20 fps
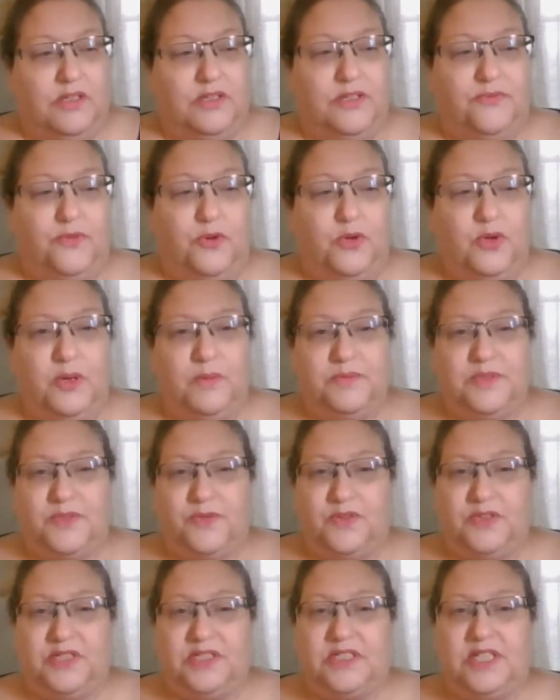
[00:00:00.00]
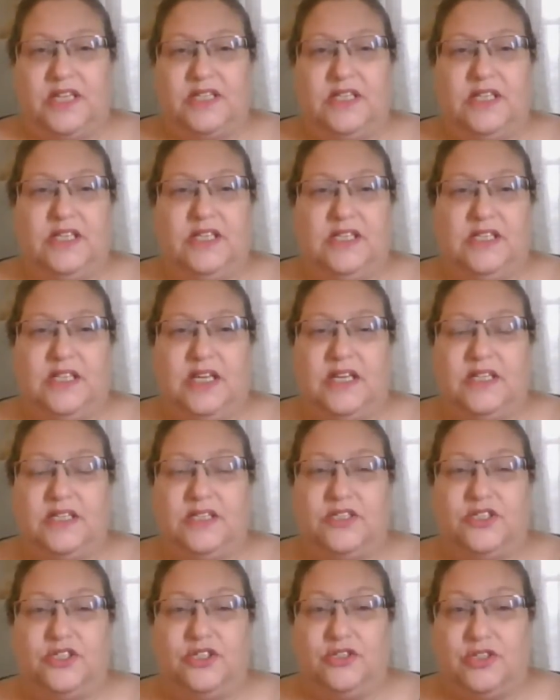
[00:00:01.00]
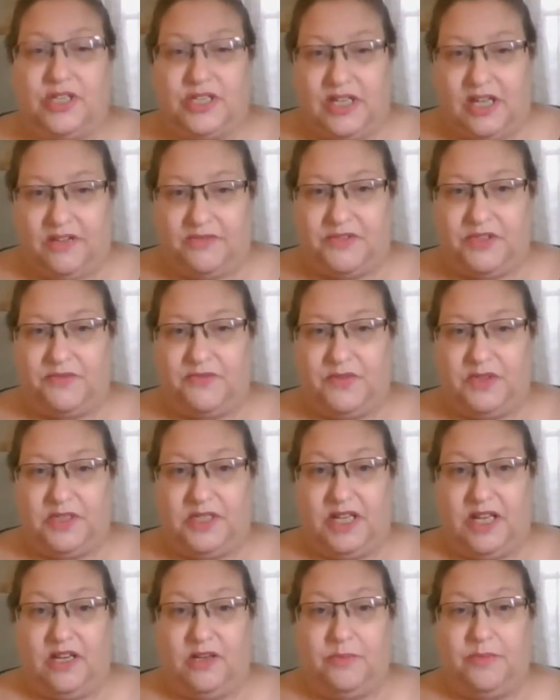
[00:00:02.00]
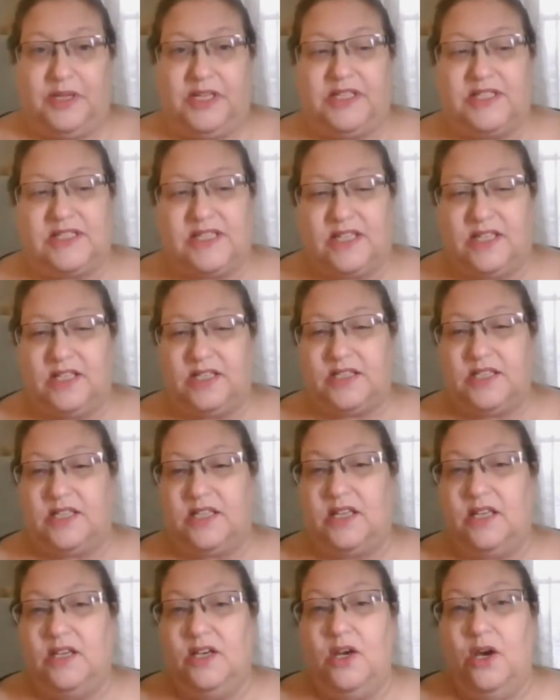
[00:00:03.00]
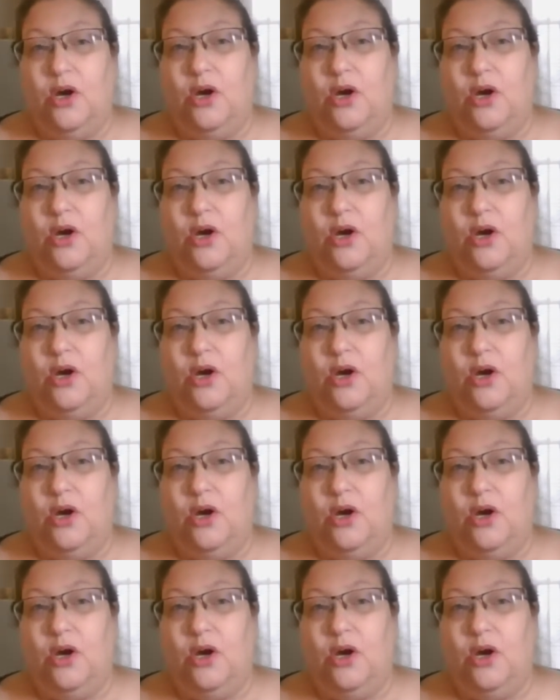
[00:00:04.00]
the forms for the 1099 that you're going to have to fill out, because anything